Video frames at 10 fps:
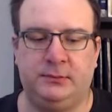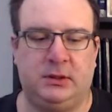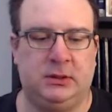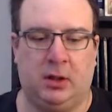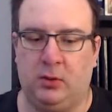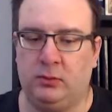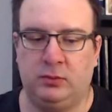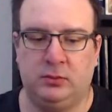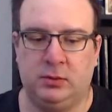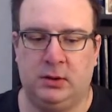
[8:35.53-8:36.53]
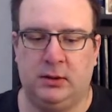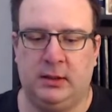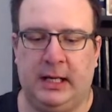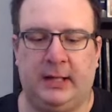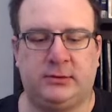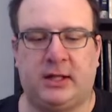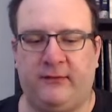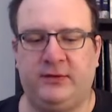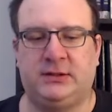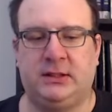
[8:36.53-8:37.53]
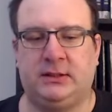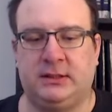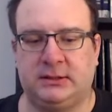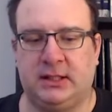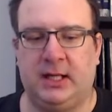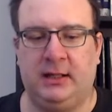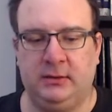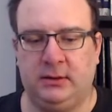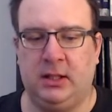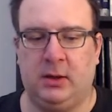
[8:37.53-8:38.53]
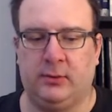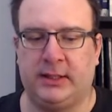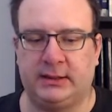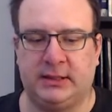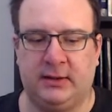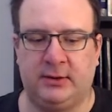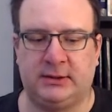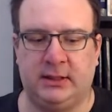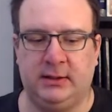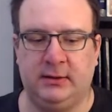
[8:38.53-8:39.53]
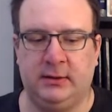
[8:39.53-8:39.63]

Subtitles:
No. How tough is it to say, no, that's heresy?